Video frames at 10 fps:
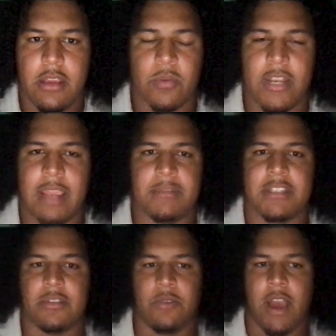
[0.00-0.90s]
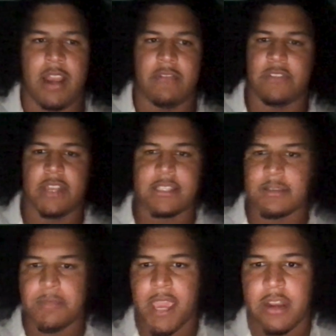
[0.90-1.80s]
we named it the Ron and Vanessa
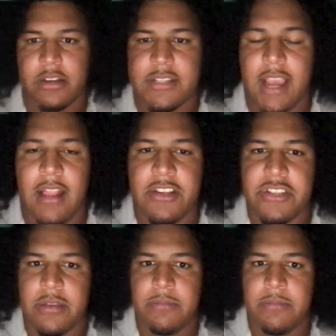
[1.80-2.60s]
Banner Scholarship